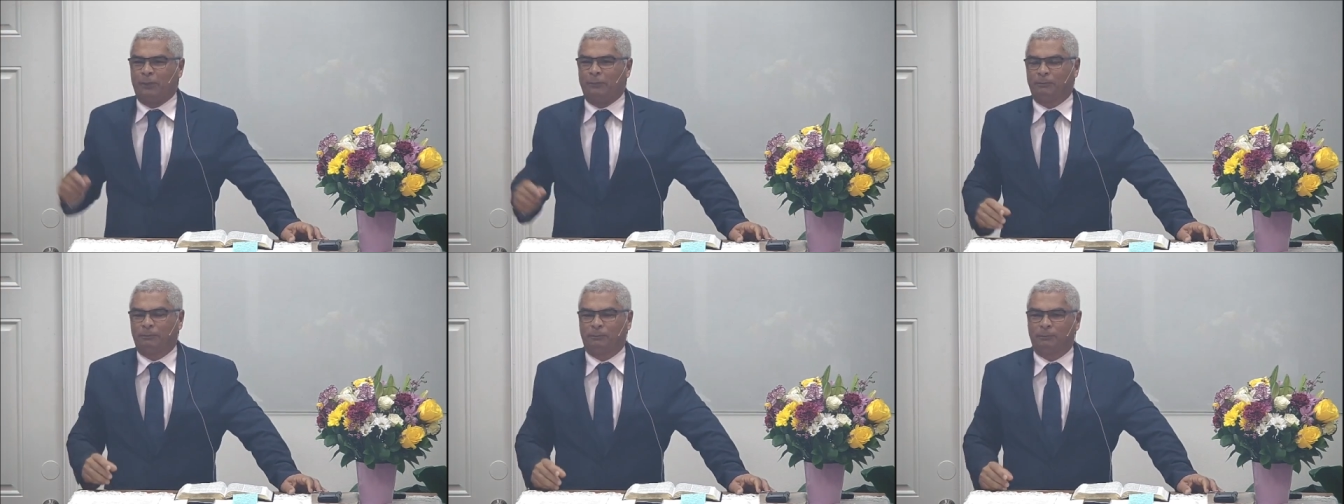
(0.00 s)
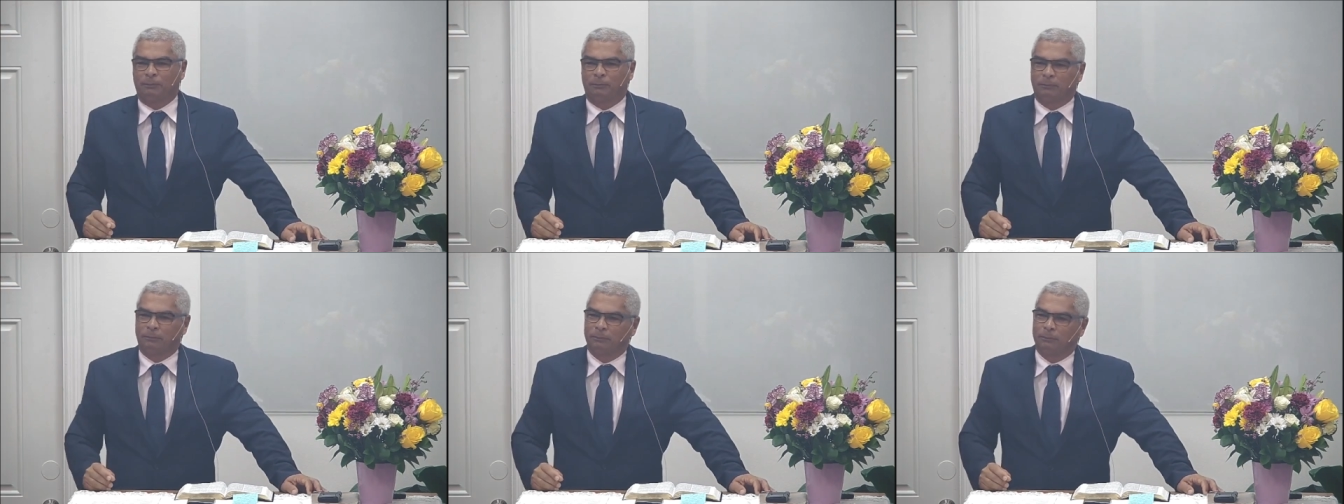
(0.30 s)

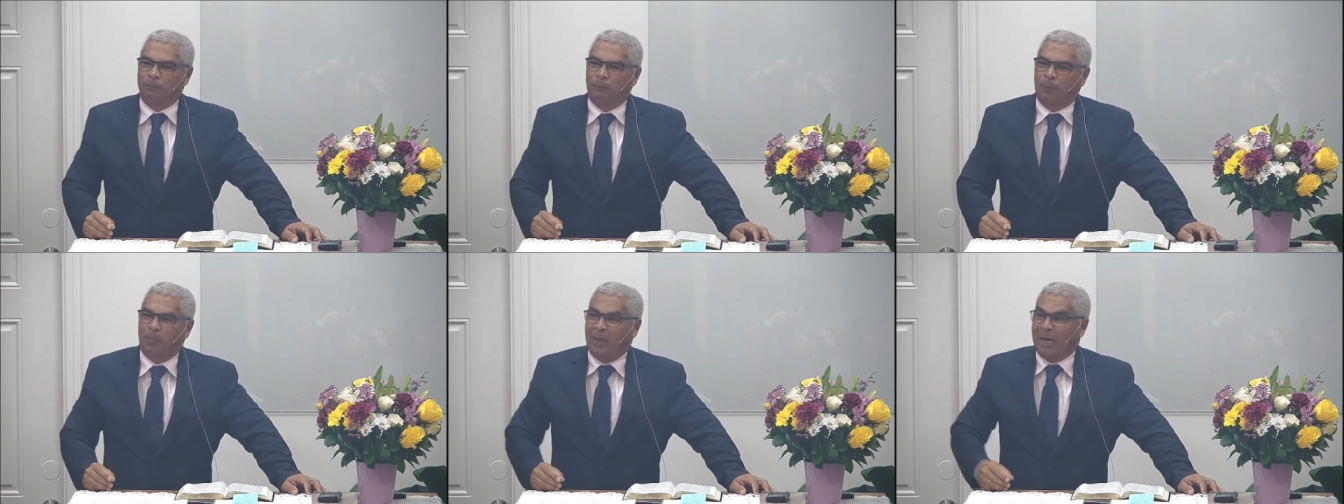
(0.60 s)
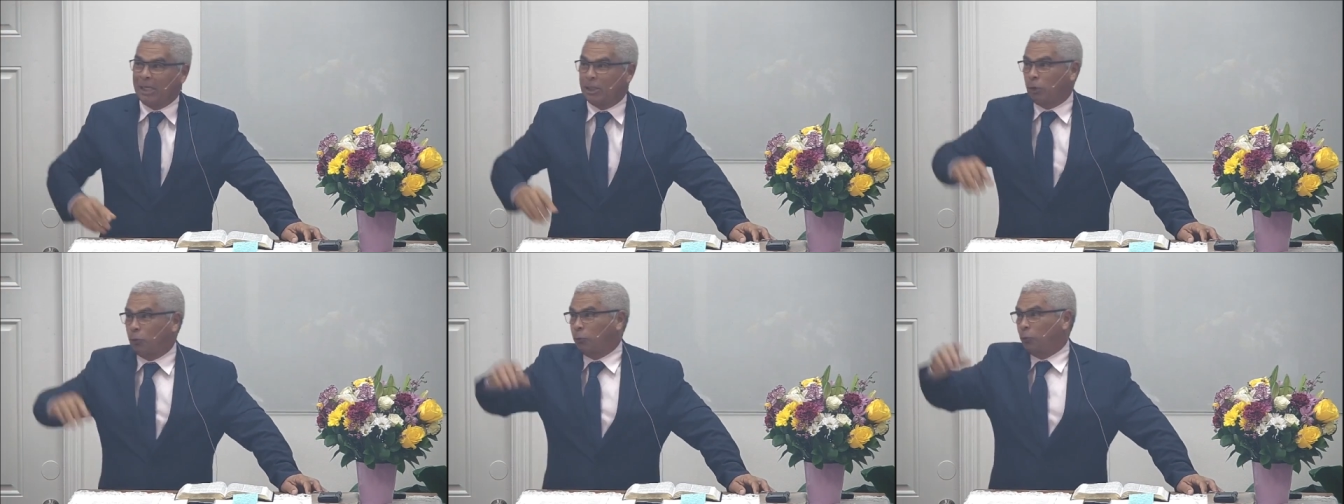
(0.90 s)
Medicine
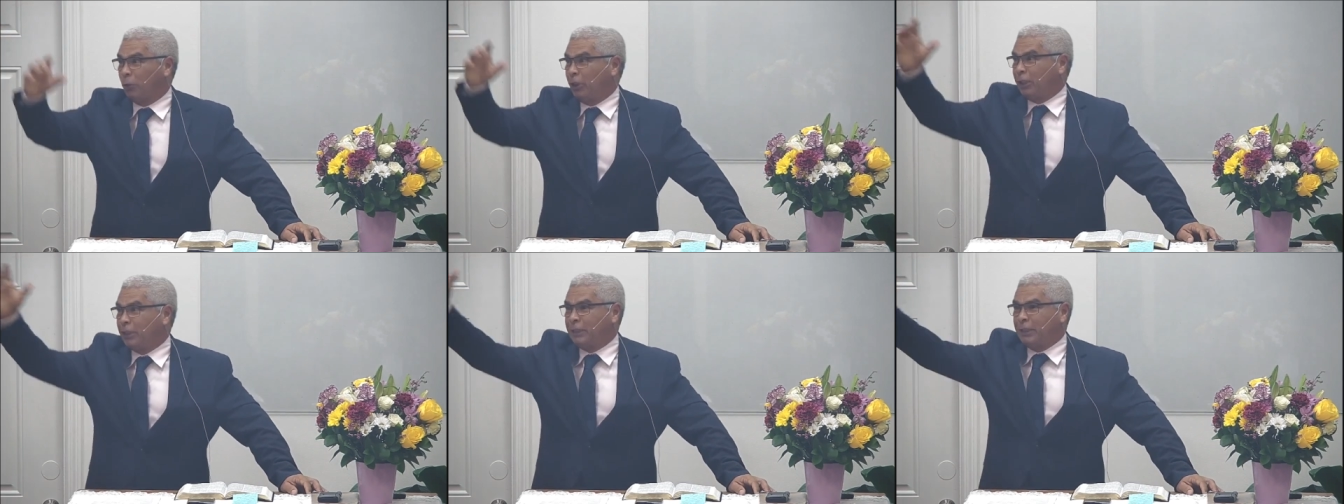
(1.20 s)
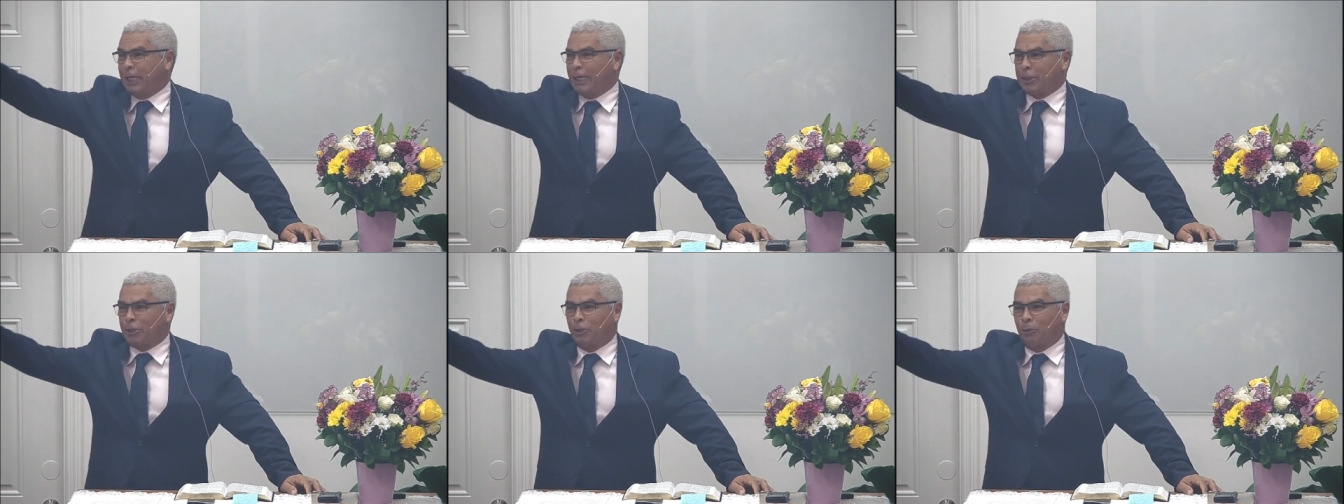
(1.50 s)
cannot resolve
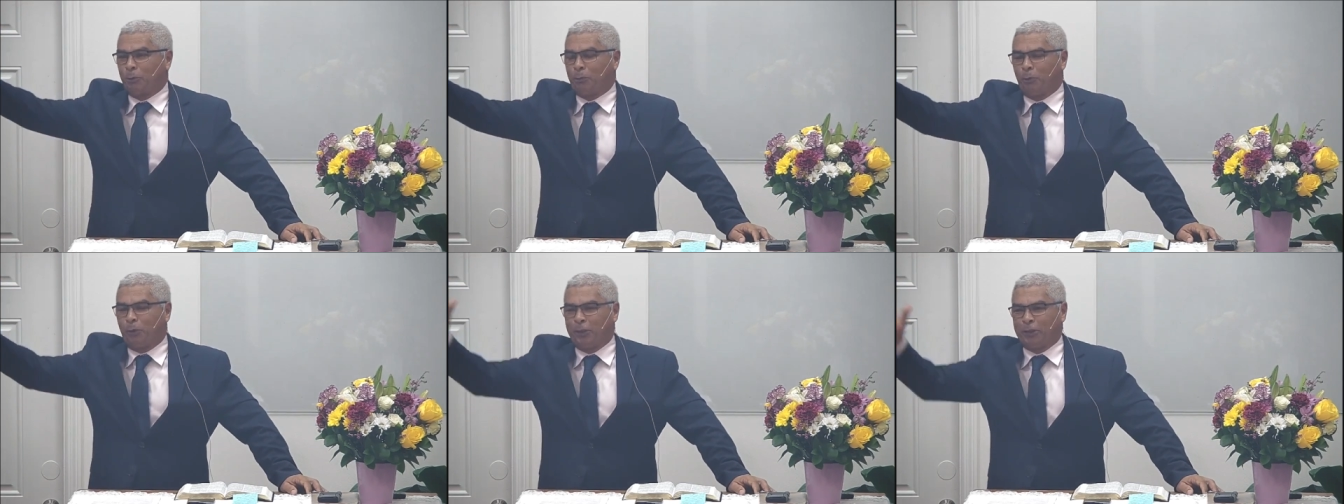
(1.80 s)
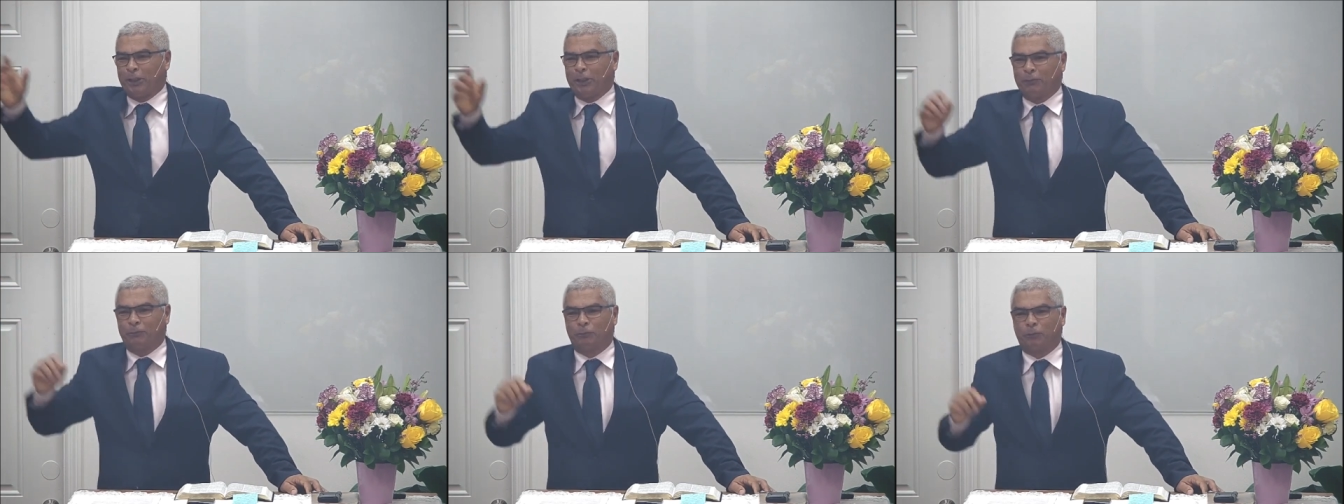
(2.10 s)
it.
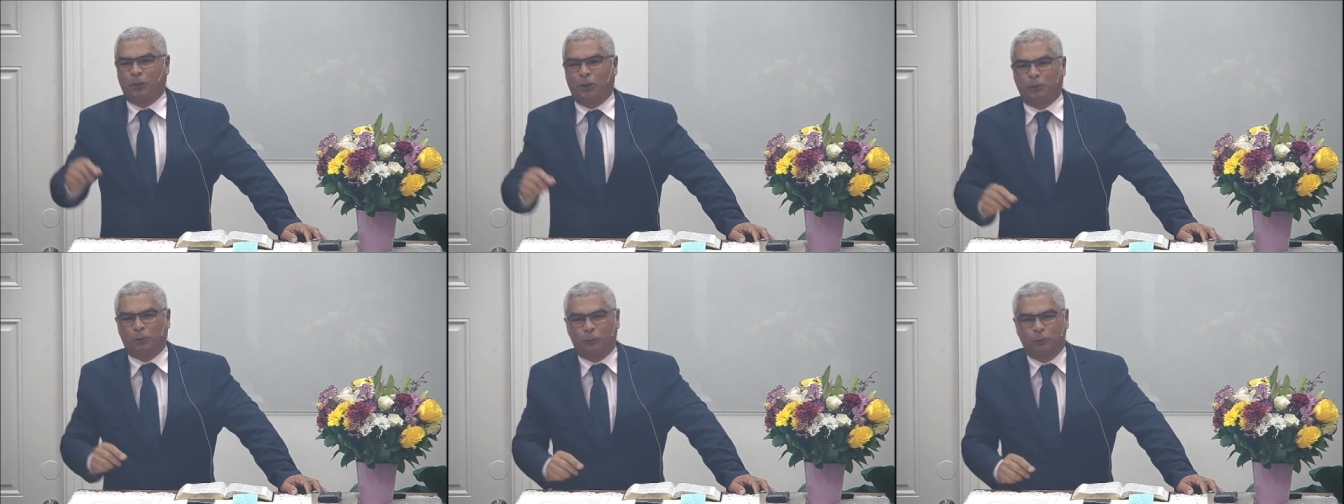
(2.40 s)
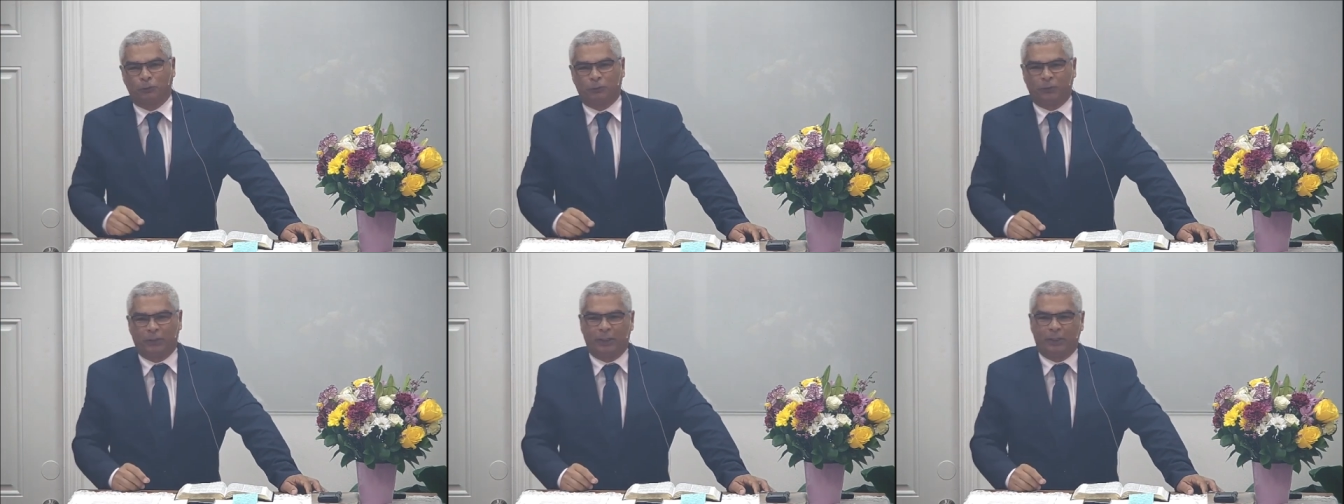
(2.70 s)
The
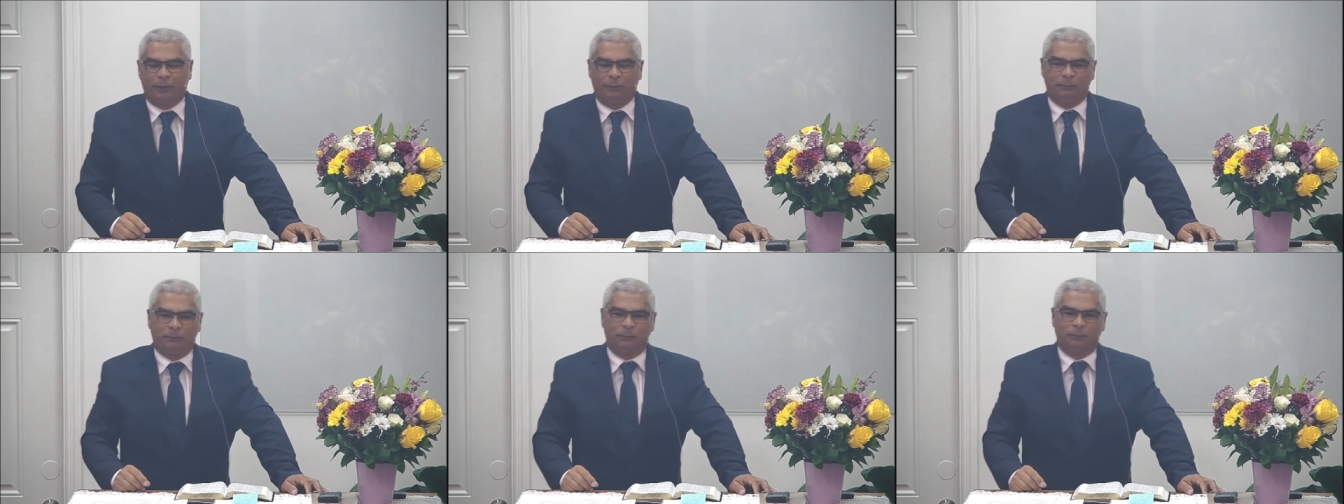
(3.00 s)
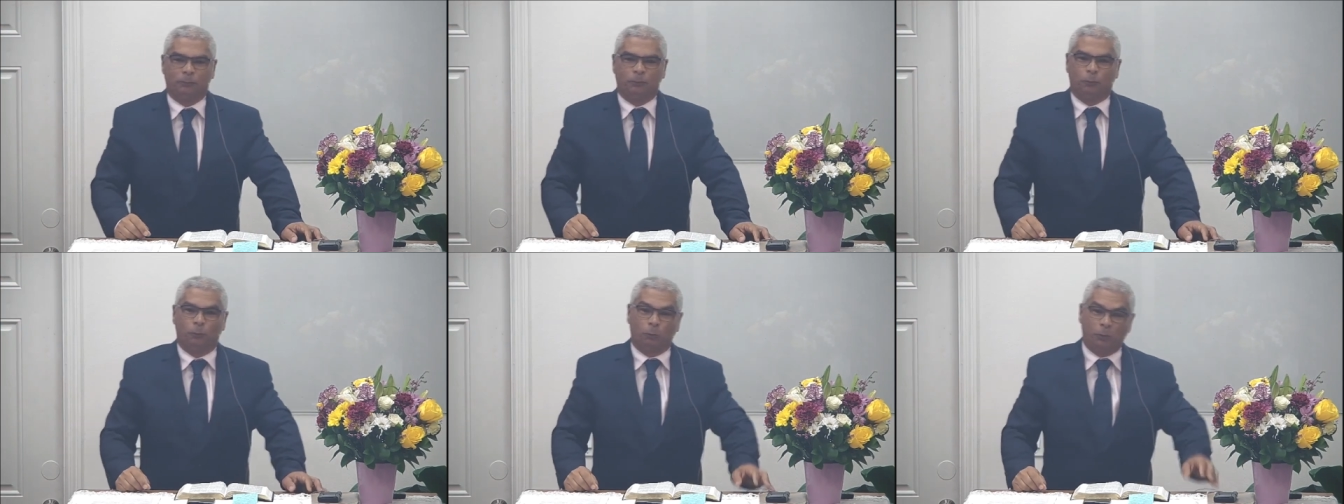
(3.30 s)
authorities
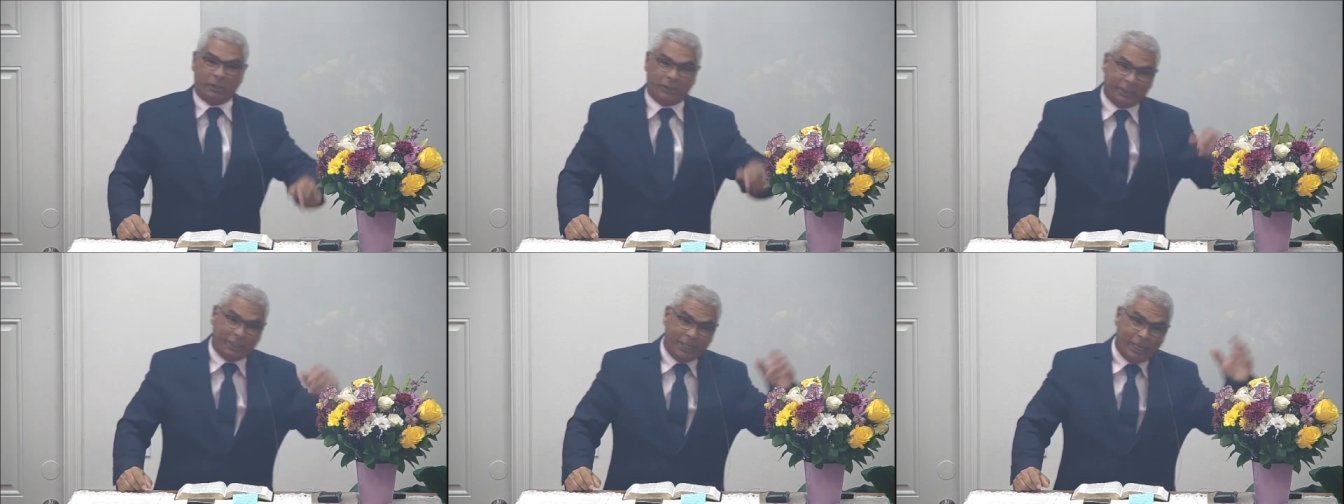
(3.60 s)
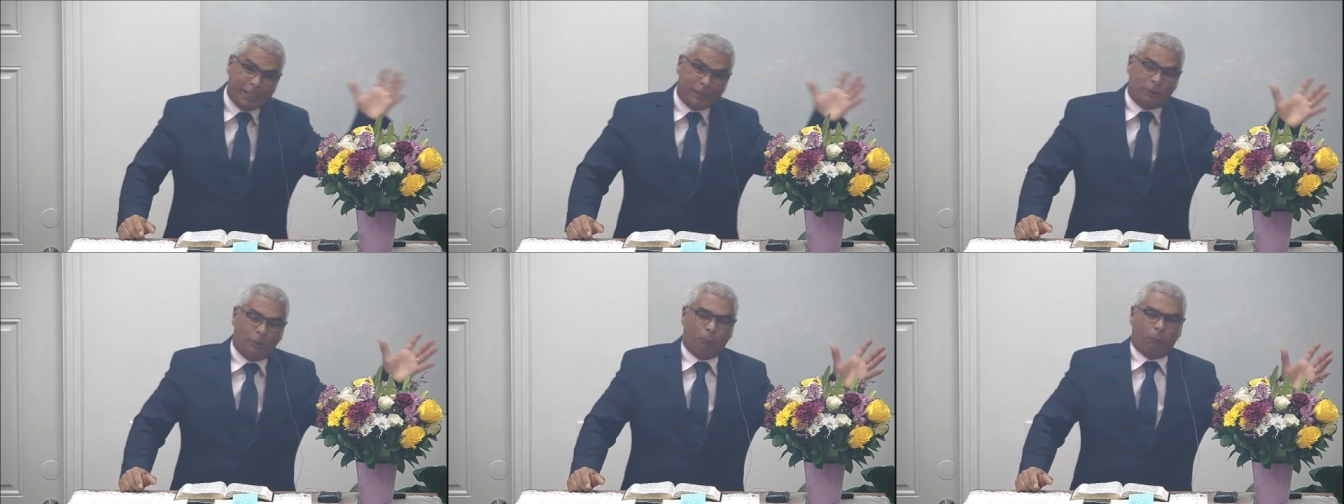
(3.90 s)
cannot
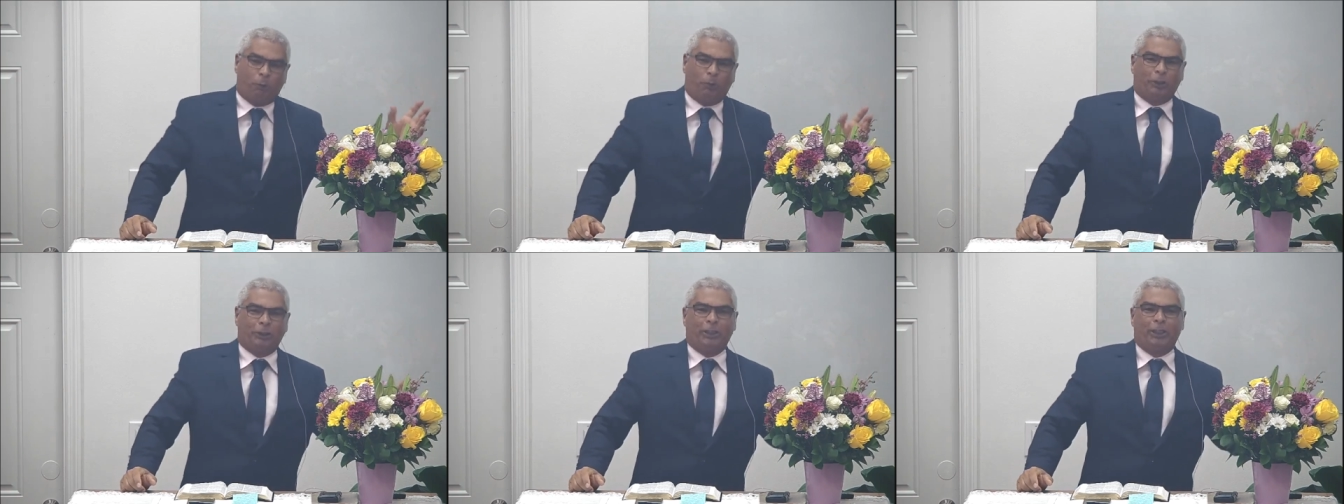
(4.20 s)
resolve it.